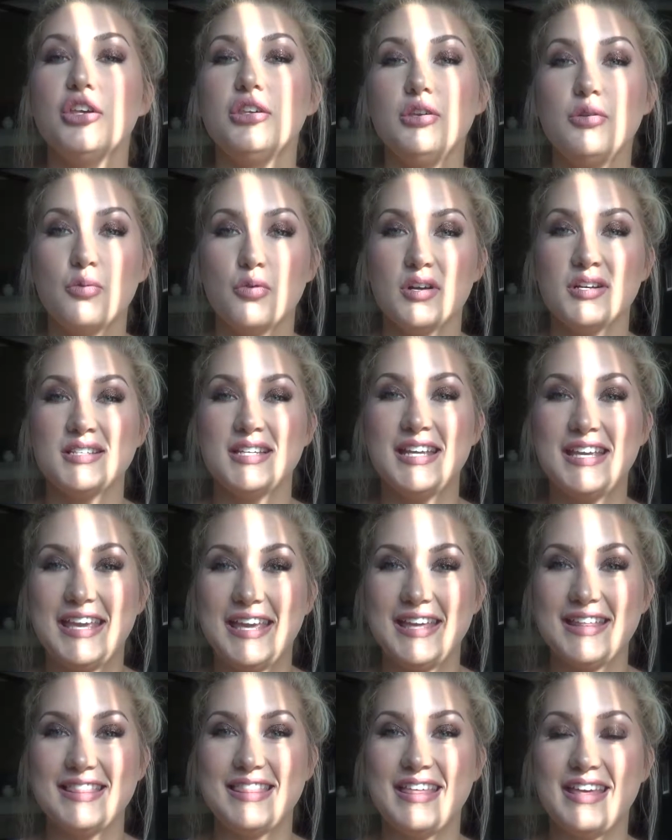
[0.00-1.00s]
You want to
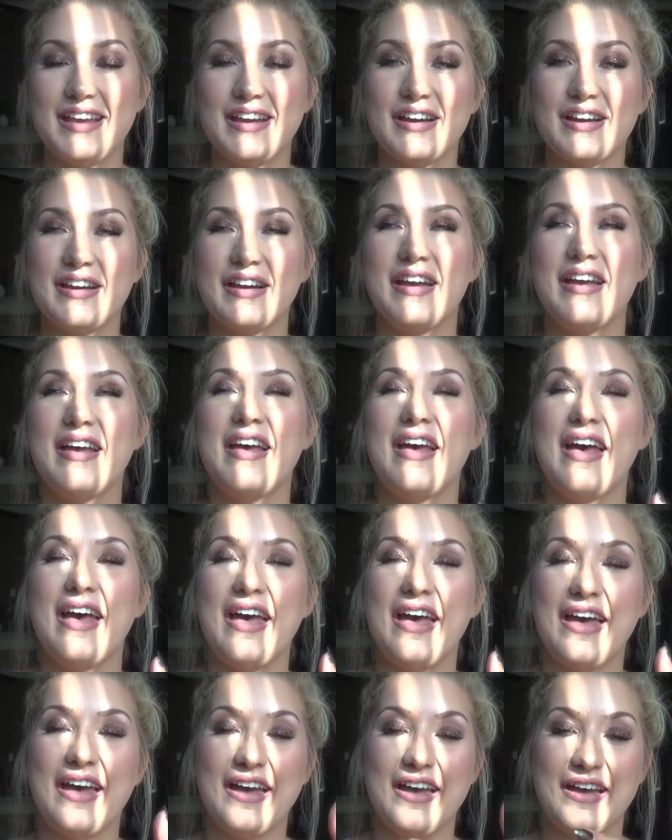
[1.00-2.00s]
get there
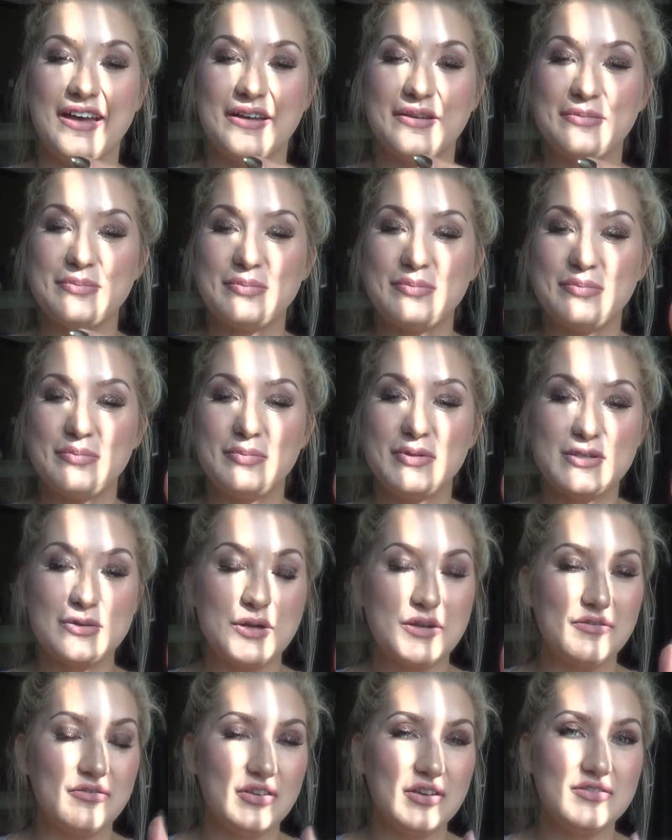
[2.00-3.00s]

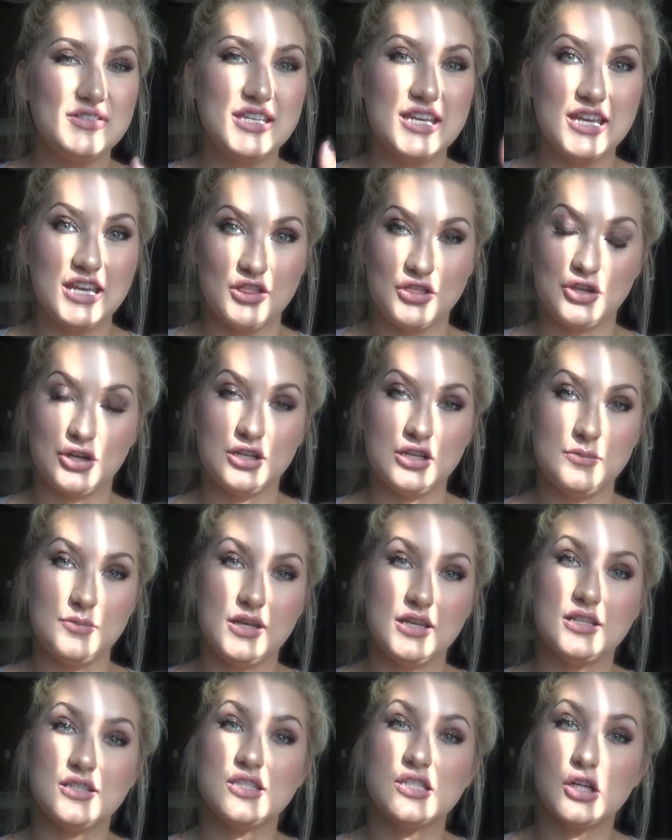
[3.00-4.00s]
between 15 and 30
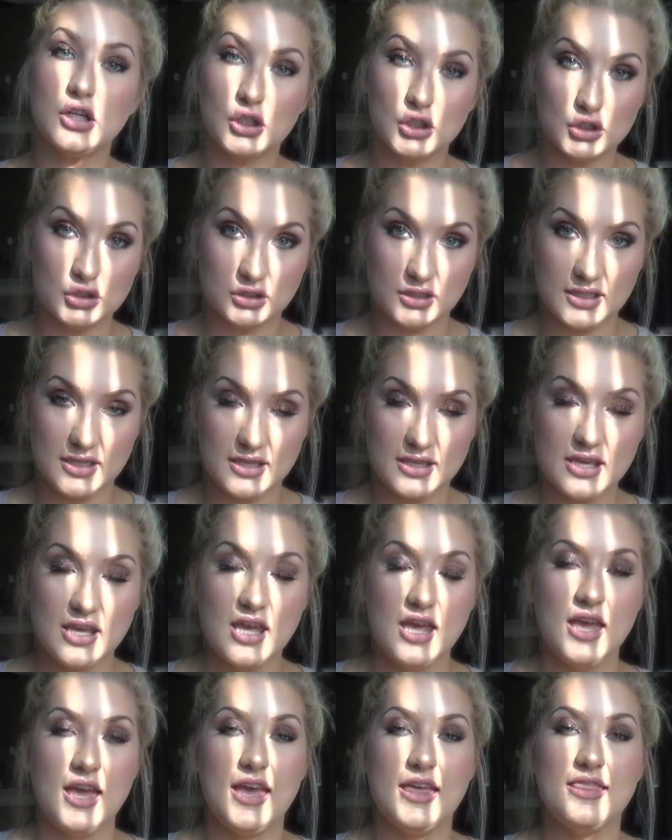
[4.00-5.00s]
minutes early,
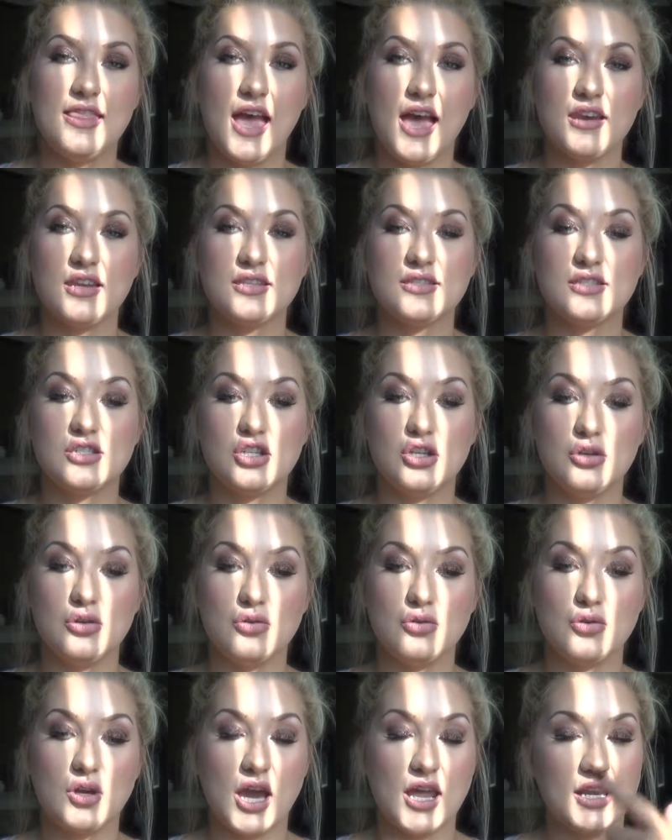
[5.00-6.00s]
and that is
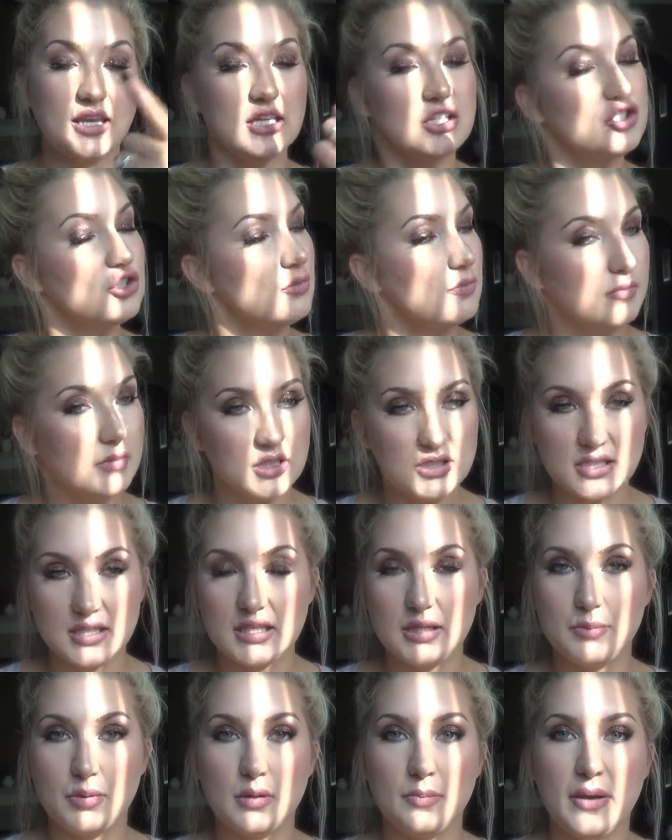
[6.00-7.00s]
to kind of get you
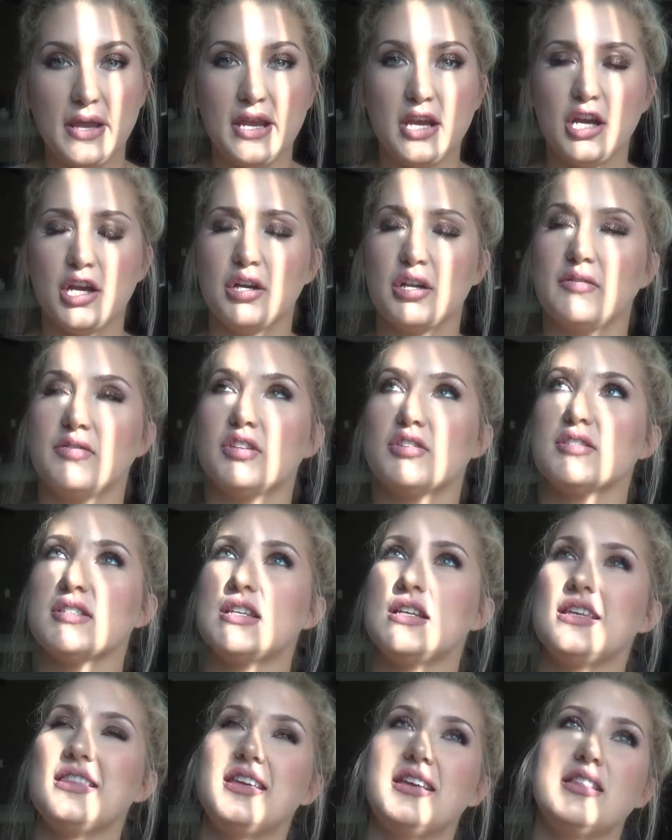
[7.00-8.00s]
mentally prepared if there's
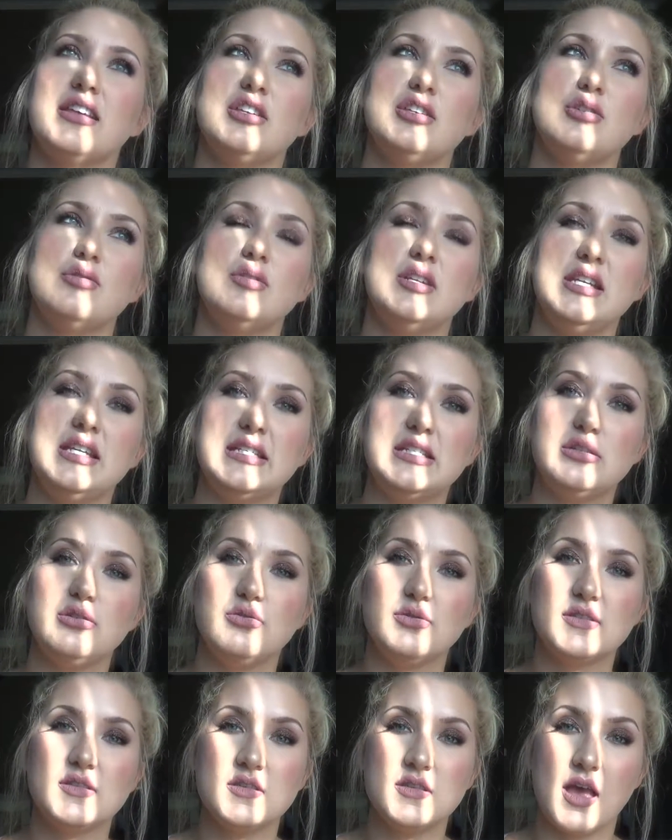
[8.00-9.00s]
anything that you need
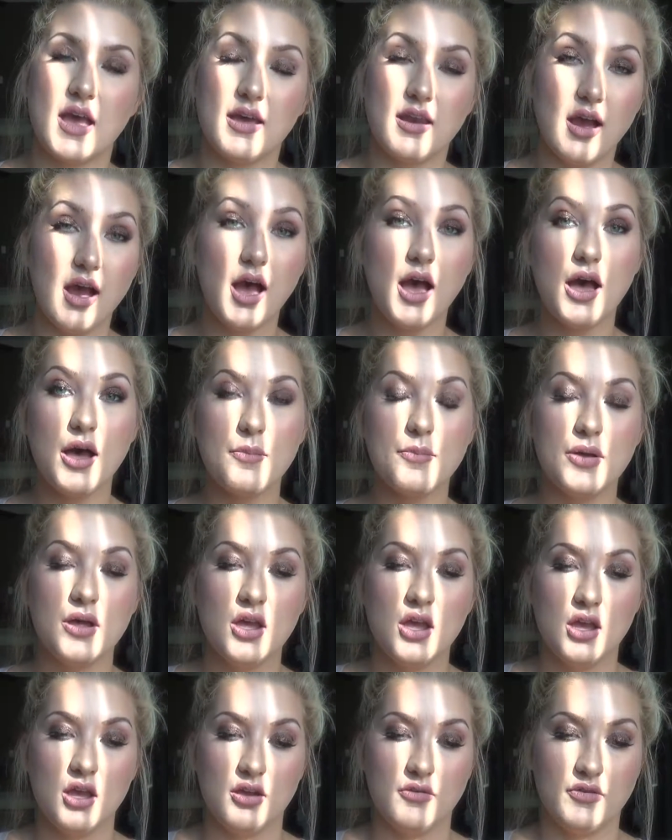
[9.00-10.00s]
to set up
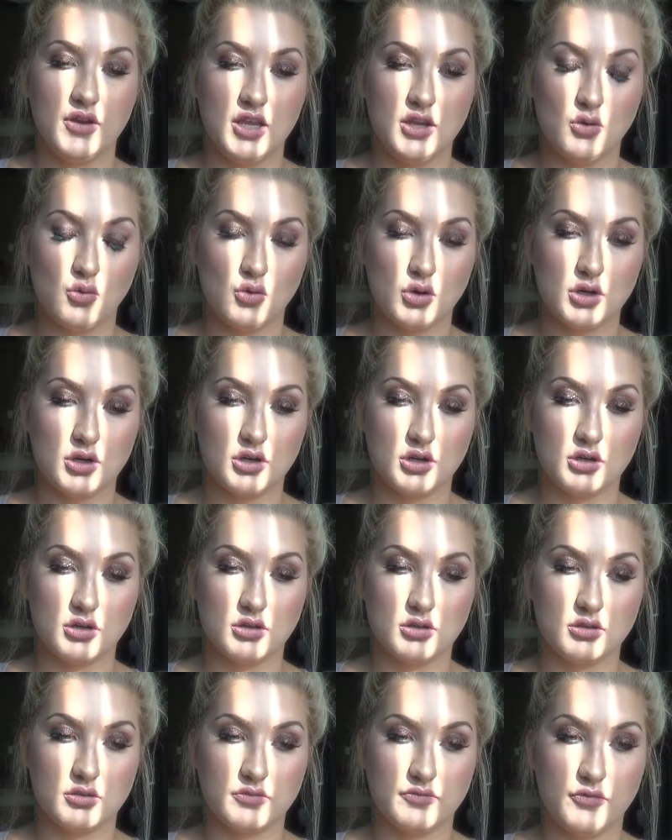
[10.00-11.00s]
in
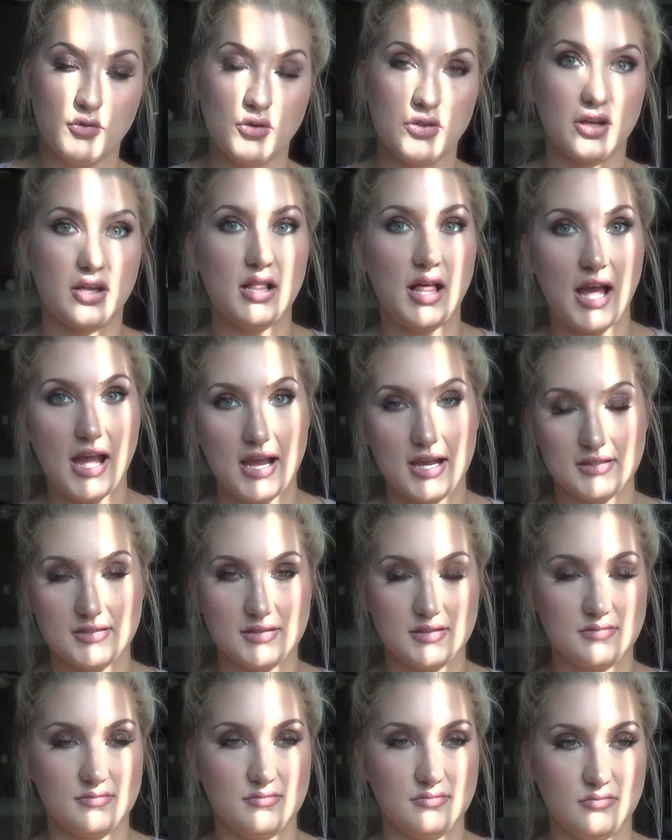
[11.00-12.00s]
order for the
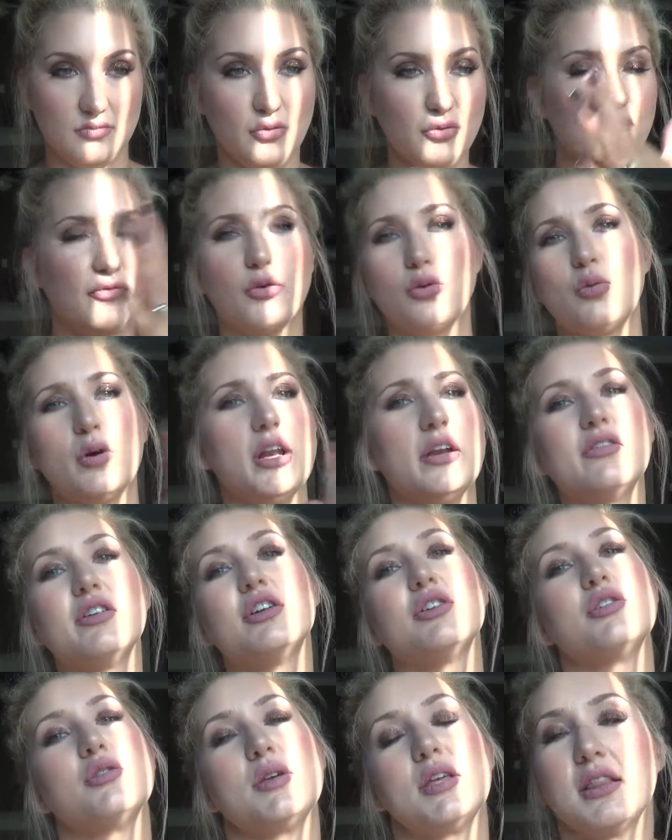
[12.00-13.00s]
class, for whatever
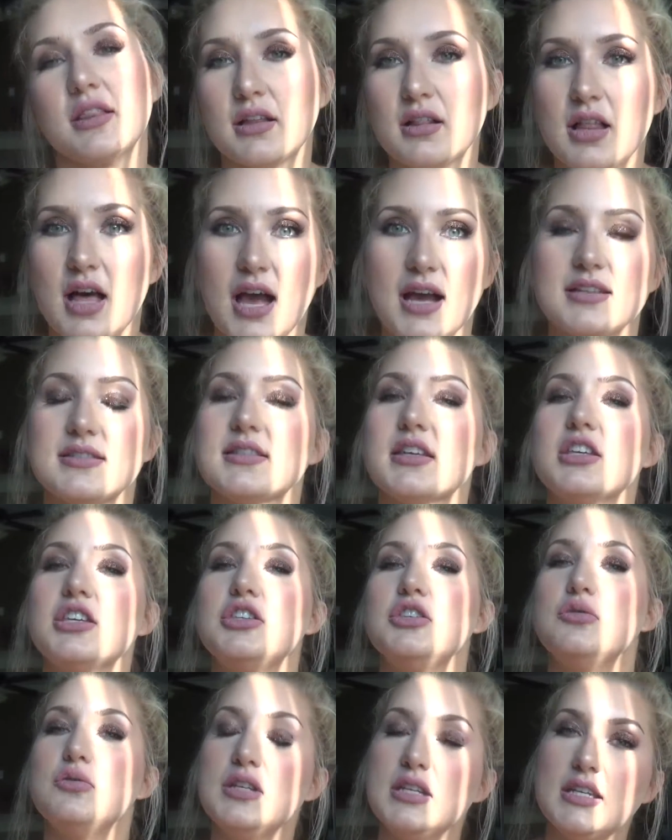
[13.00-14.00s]
you're doing in the class.
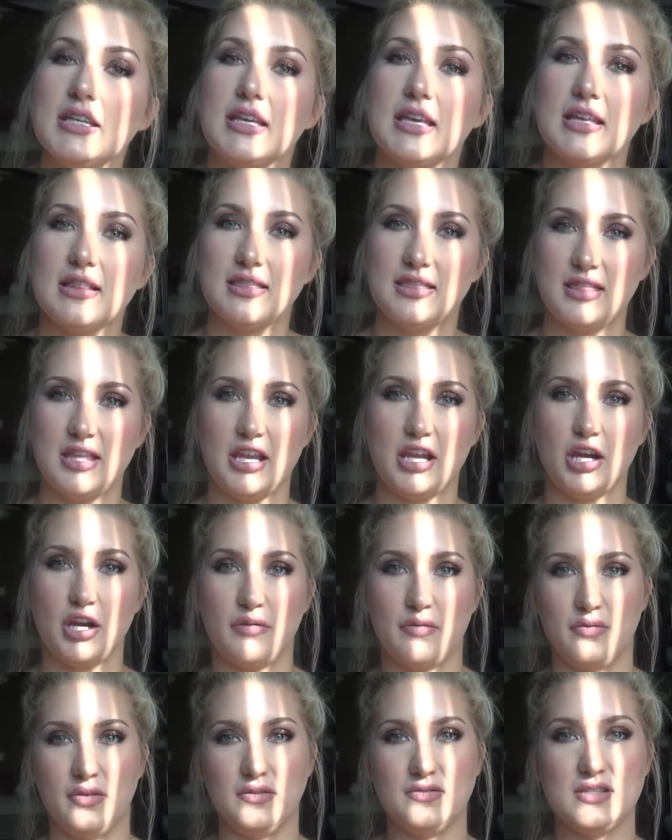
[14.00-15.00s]
Like, you need to get
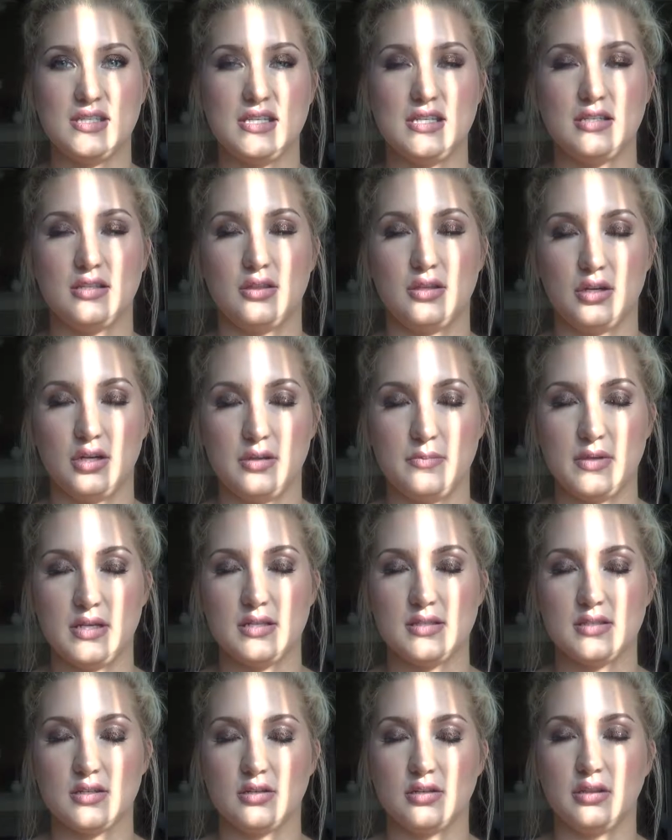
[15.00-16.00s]
there 15 to 30
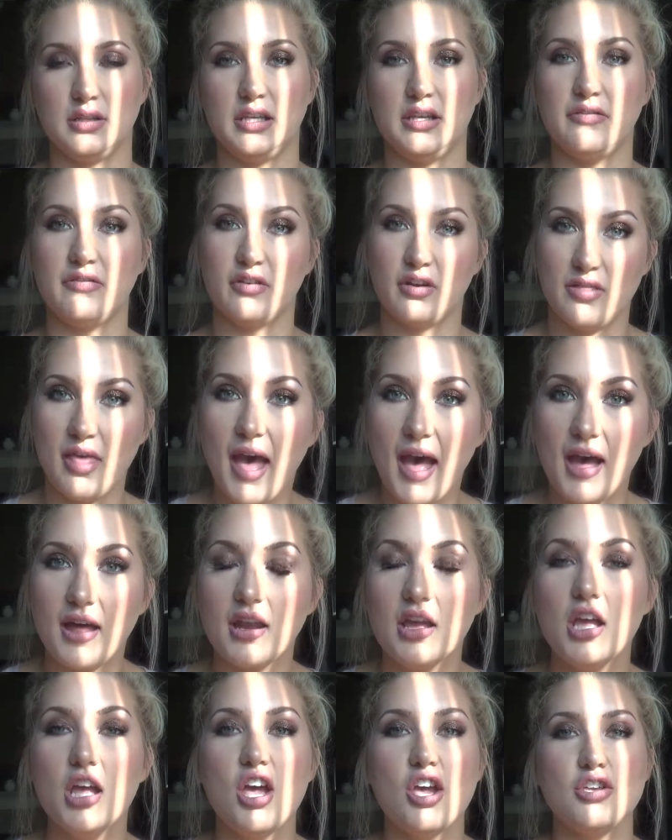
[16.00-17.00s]
minutes early for that.